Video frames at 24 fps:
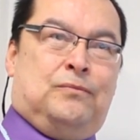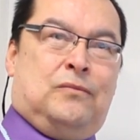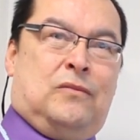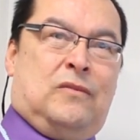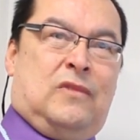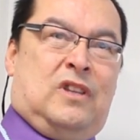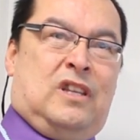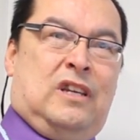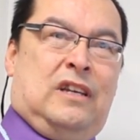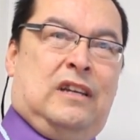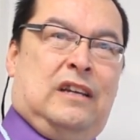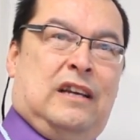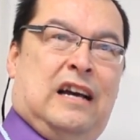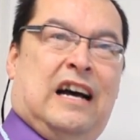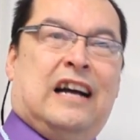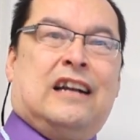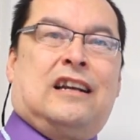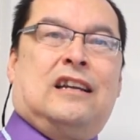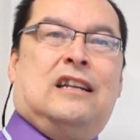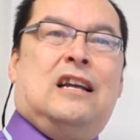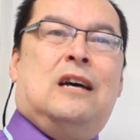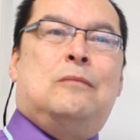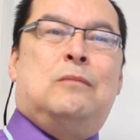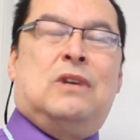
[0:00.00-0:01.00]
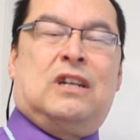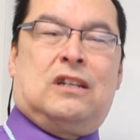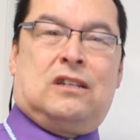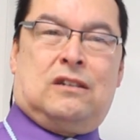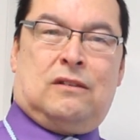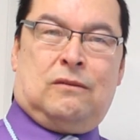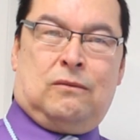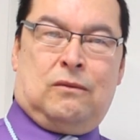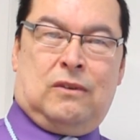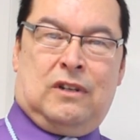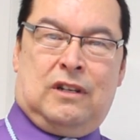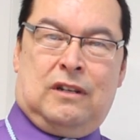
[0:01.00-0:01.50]
The
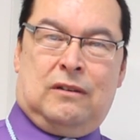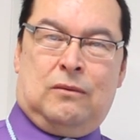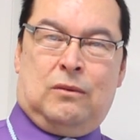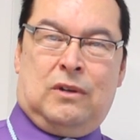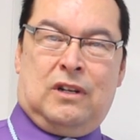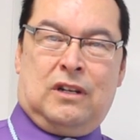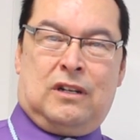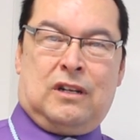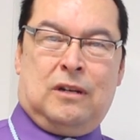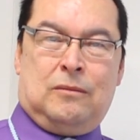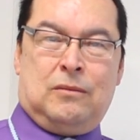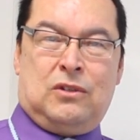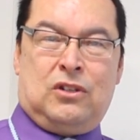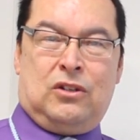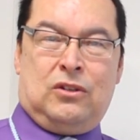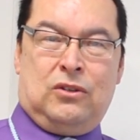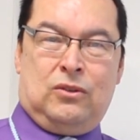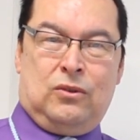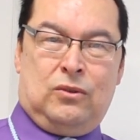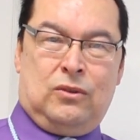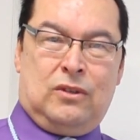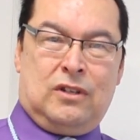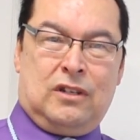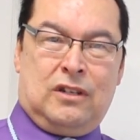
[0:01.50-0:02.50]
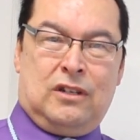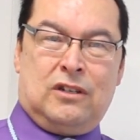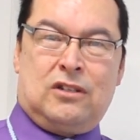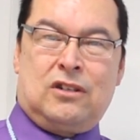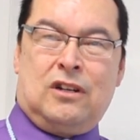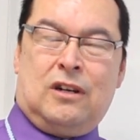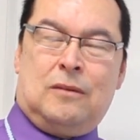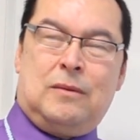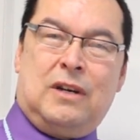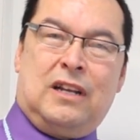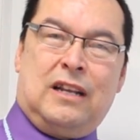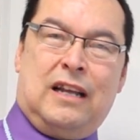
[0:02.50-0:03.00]
academics, when it comes to the
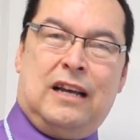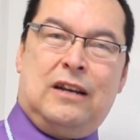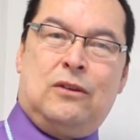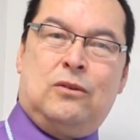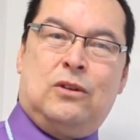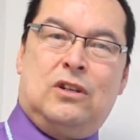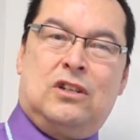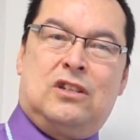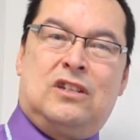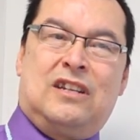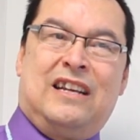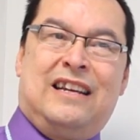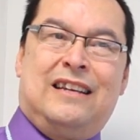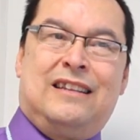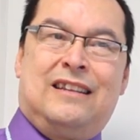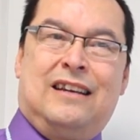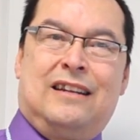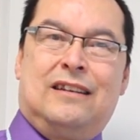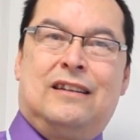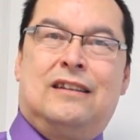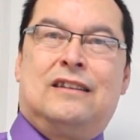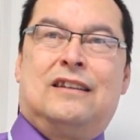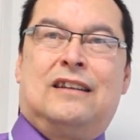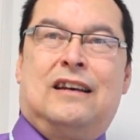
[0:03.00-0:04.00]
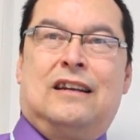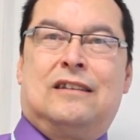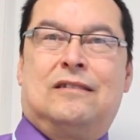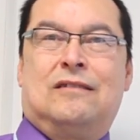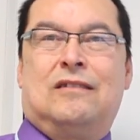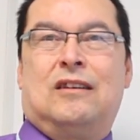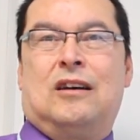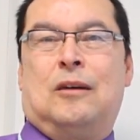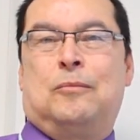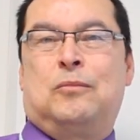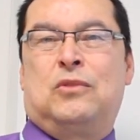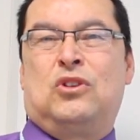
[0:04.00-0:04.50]
Anishinaabe language, say that
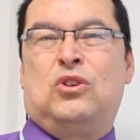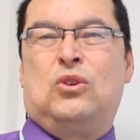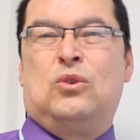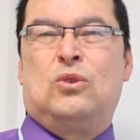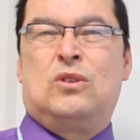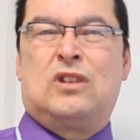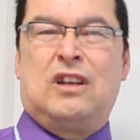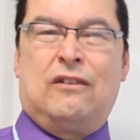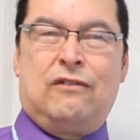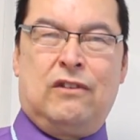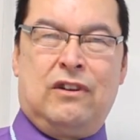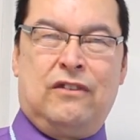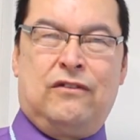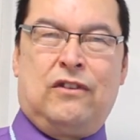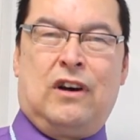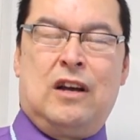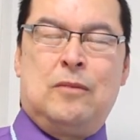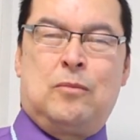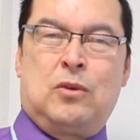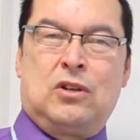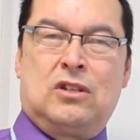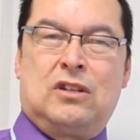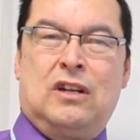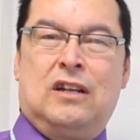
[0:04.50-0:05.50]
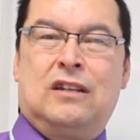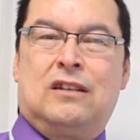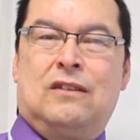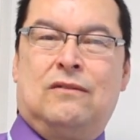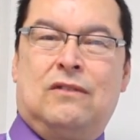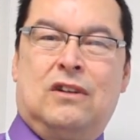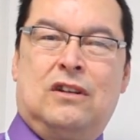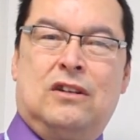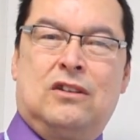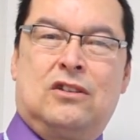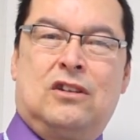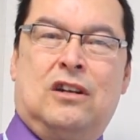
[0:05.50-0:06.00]
up to 75% of
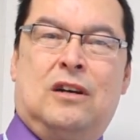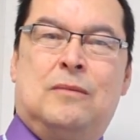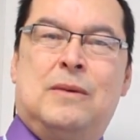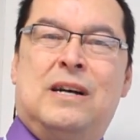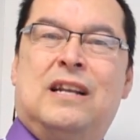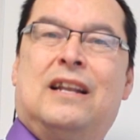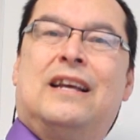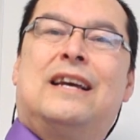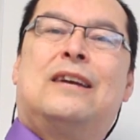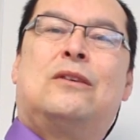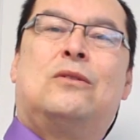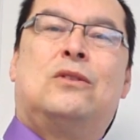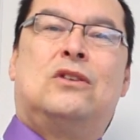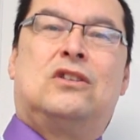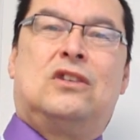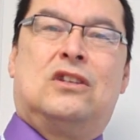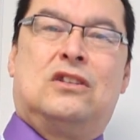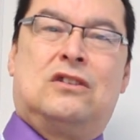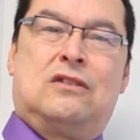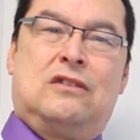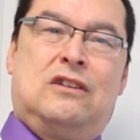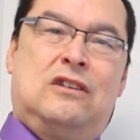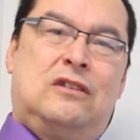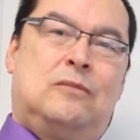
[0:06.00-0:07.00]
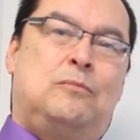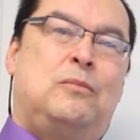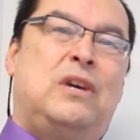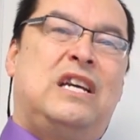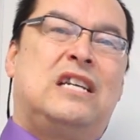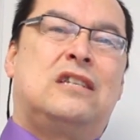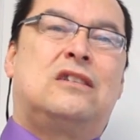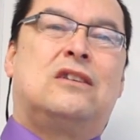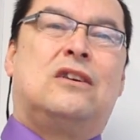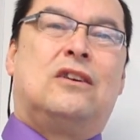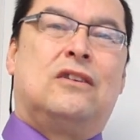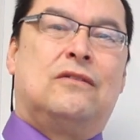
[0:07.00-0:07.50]
the Anishinaabe language is
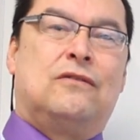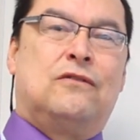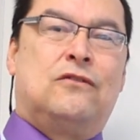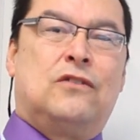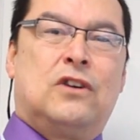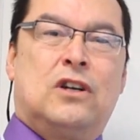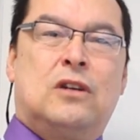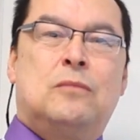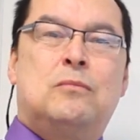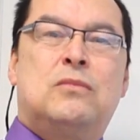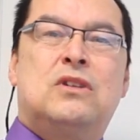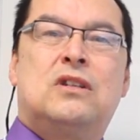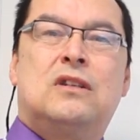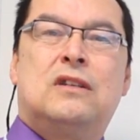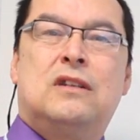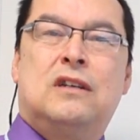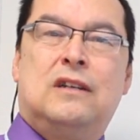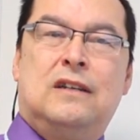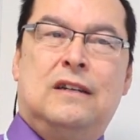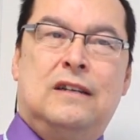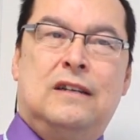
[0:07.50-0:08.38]
based on verbs,